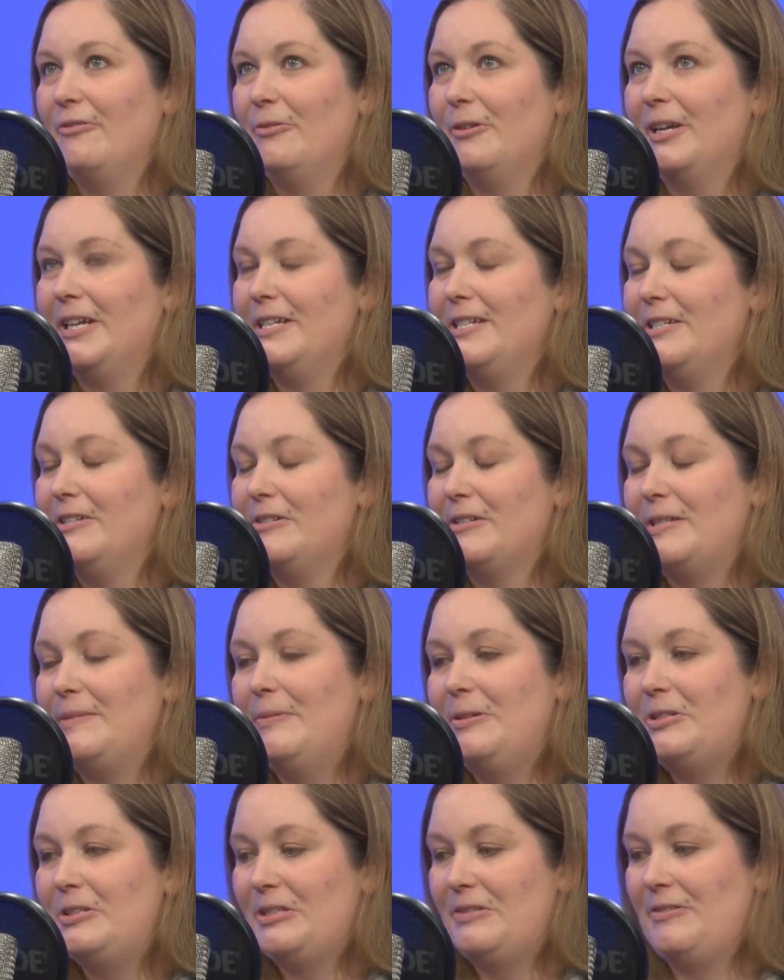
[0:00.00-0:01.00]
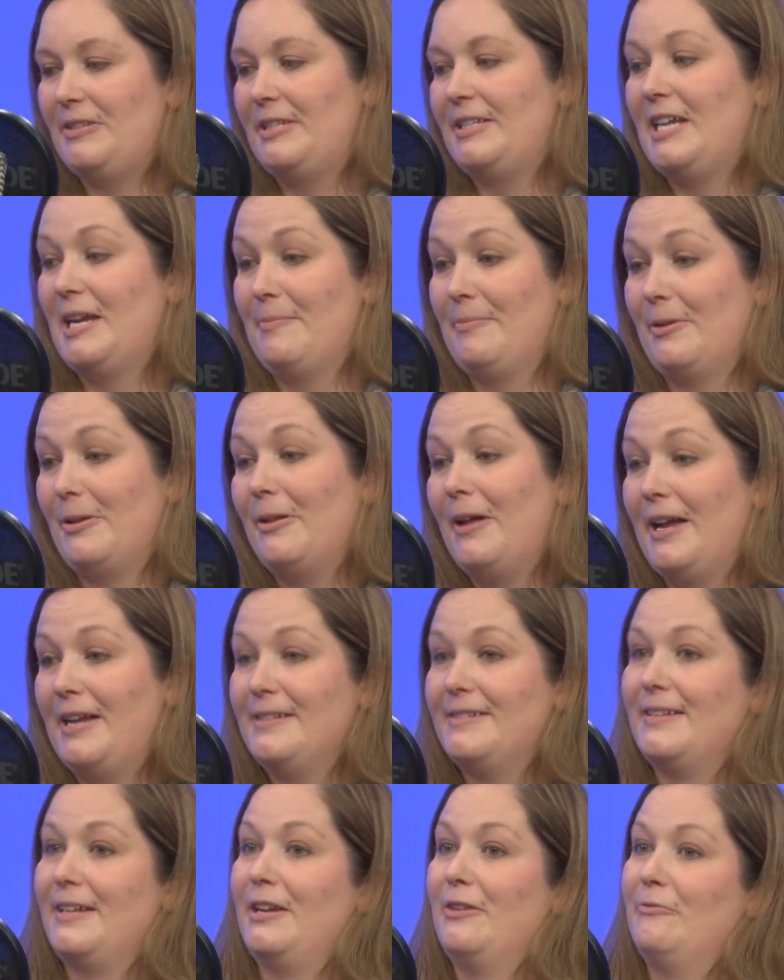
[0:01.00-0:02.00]
of what I do, especially with the type of
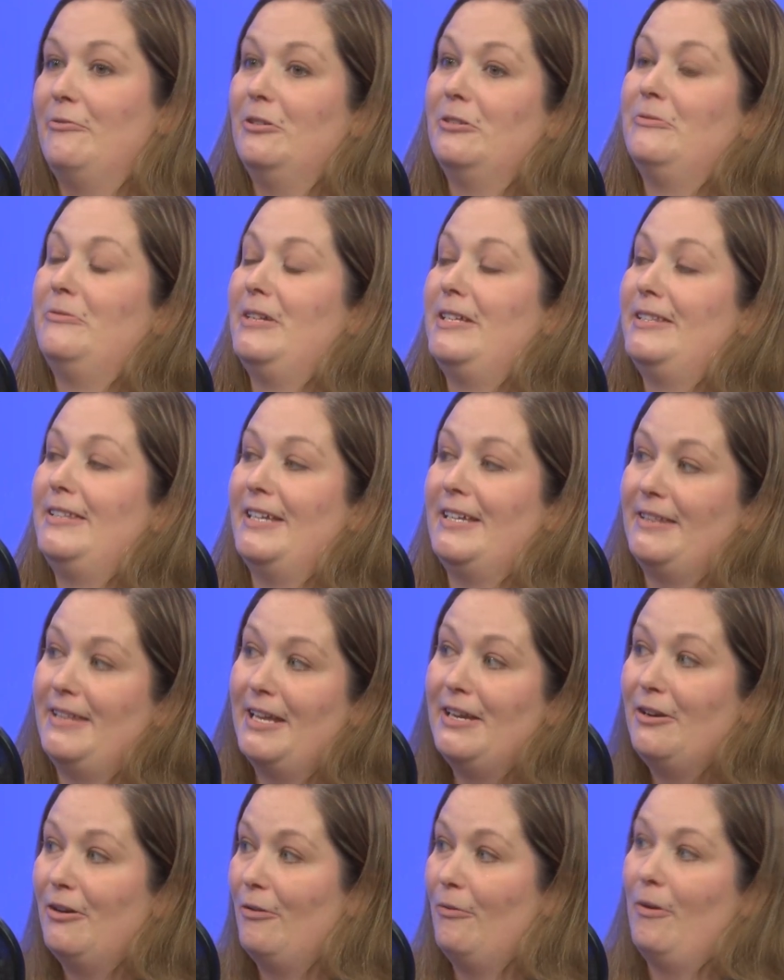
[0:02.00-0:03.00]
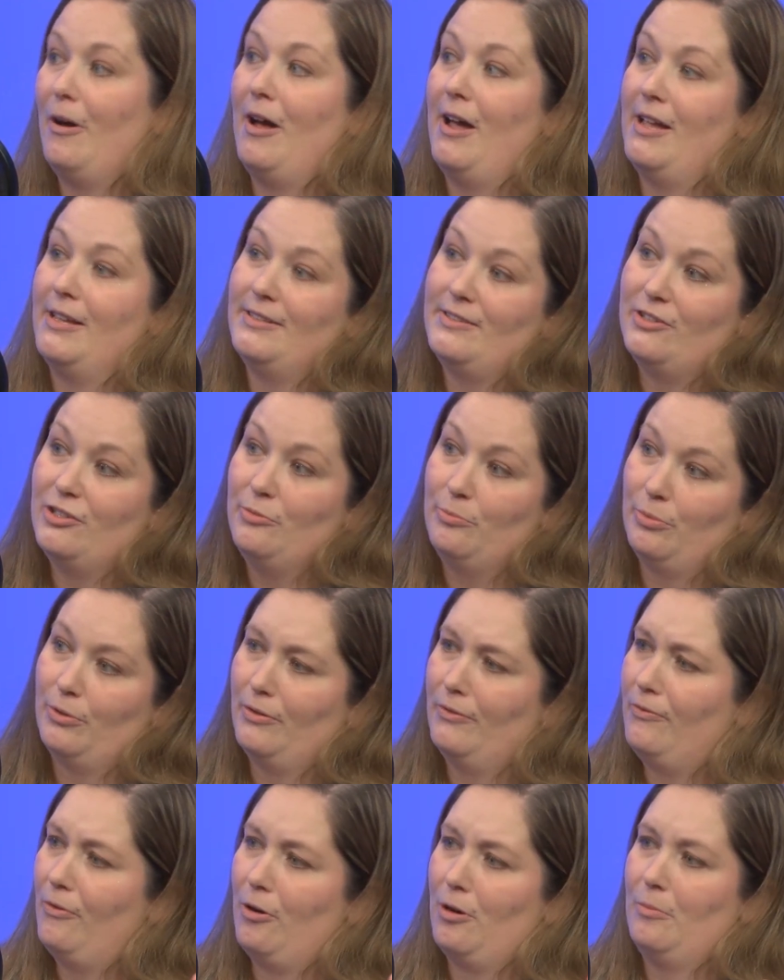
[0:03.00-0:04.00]
clients that I work with, like they don't want
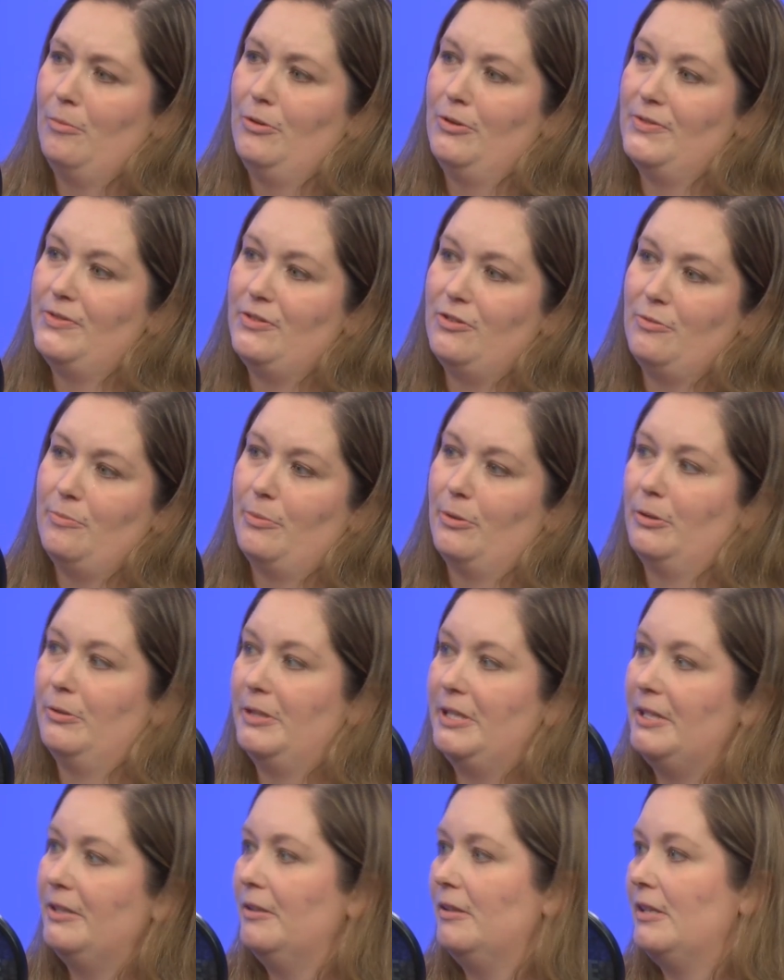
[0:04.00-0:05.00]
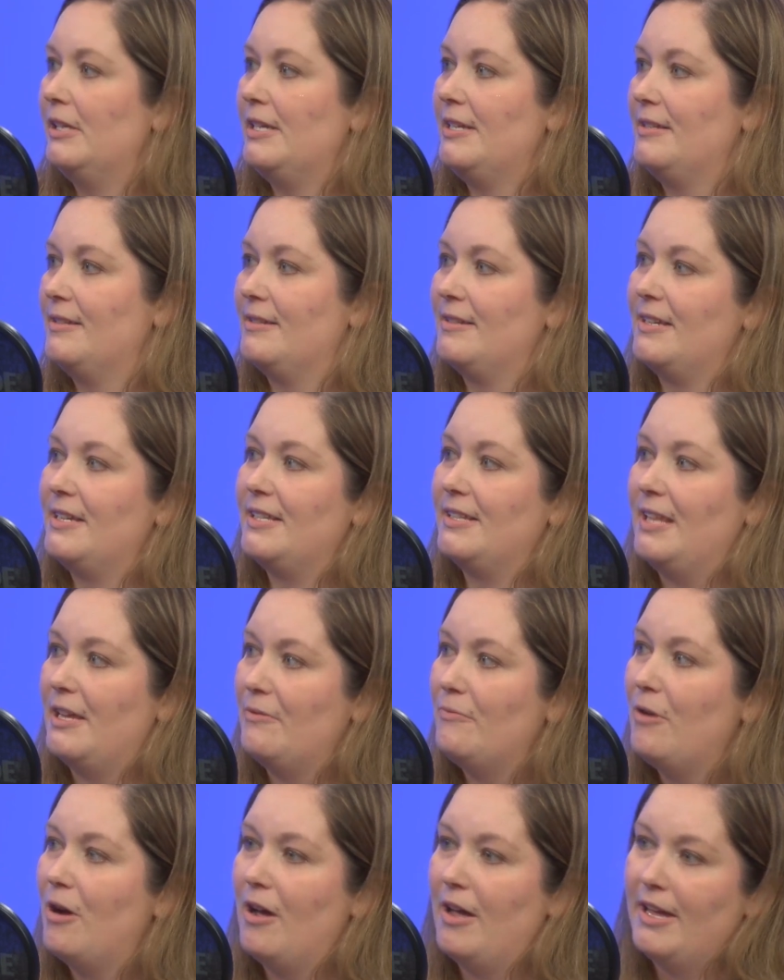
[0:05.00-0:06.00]
super formal, super legalese. Like they
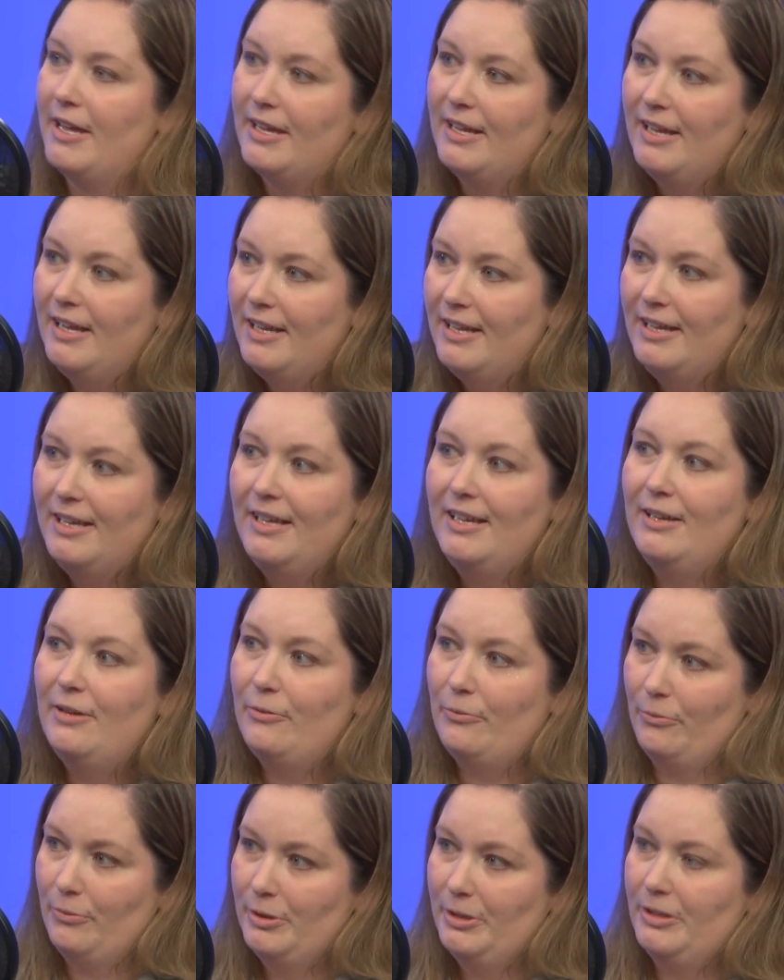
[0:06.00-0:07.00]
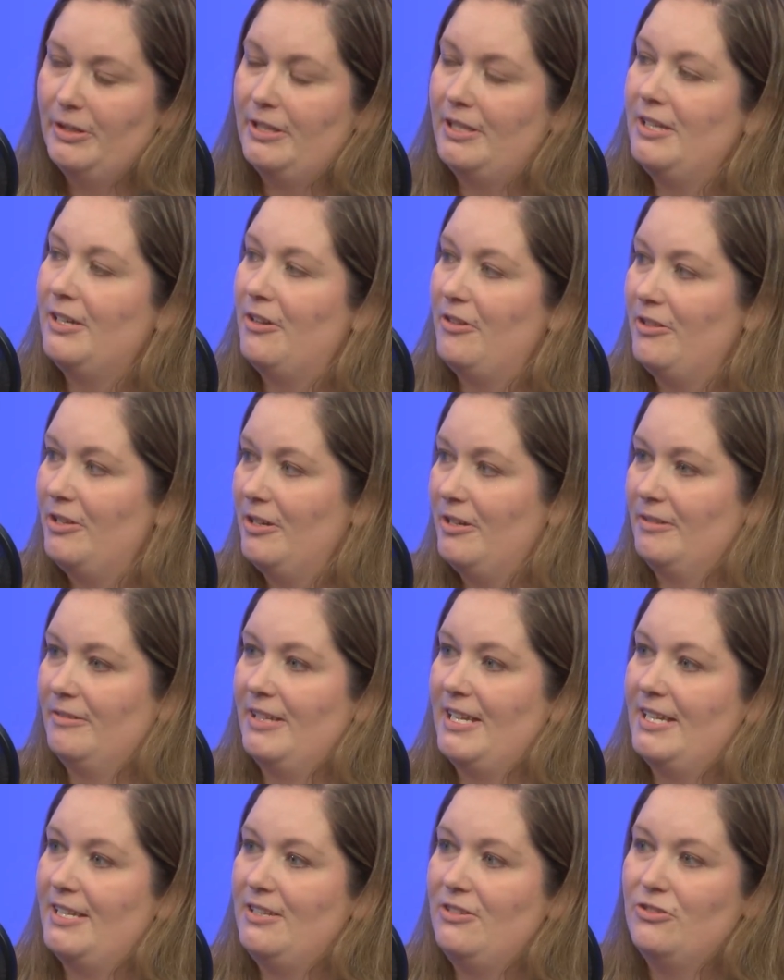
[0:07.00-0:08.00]
want real, they're
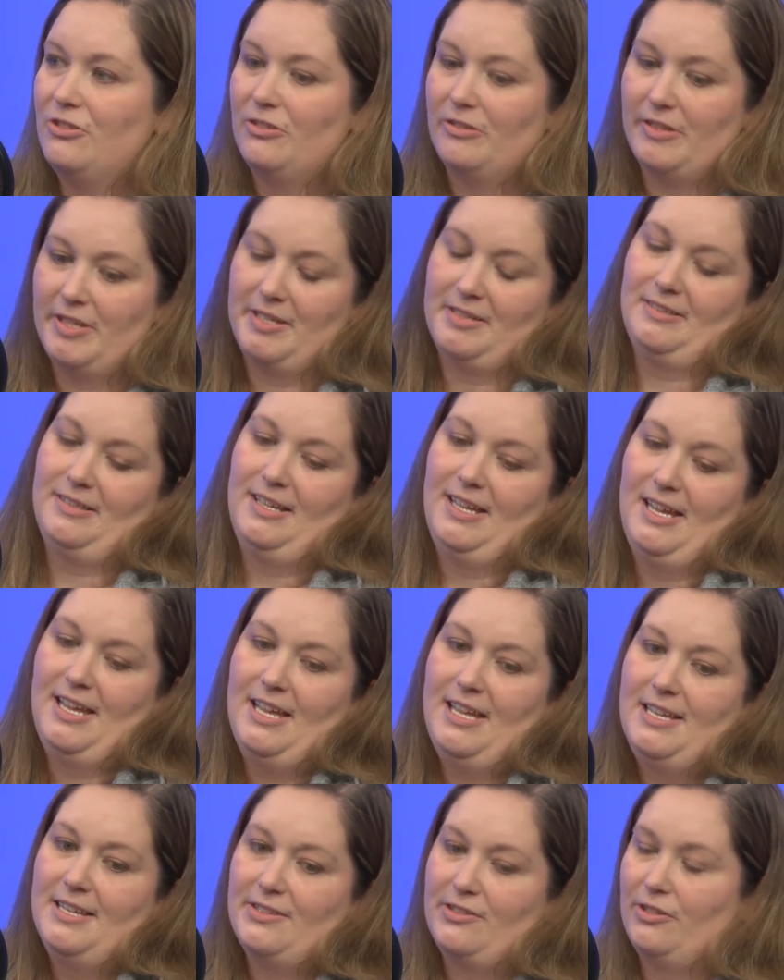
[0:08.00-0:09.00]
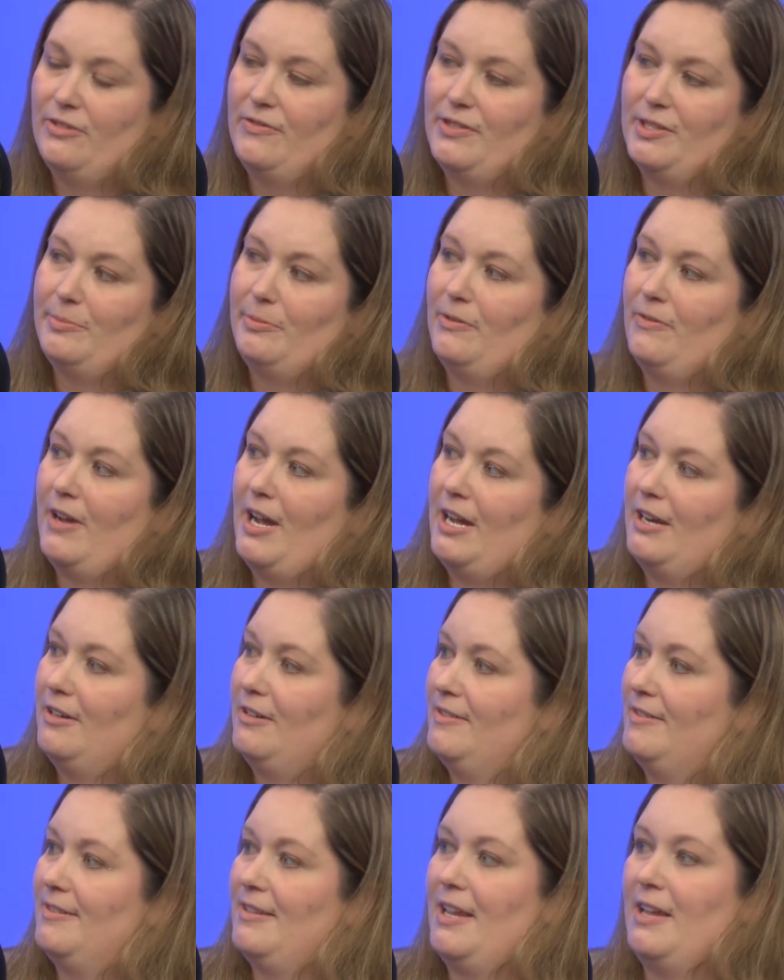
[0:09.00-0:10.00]
like usually service
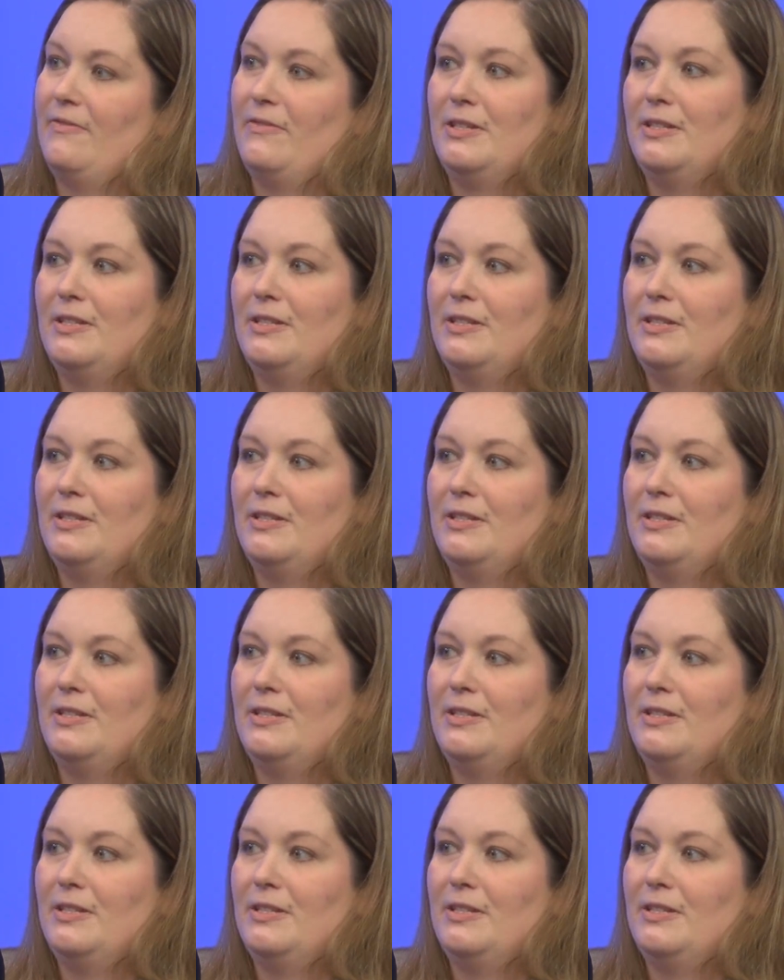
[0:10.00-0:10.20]
providers and they have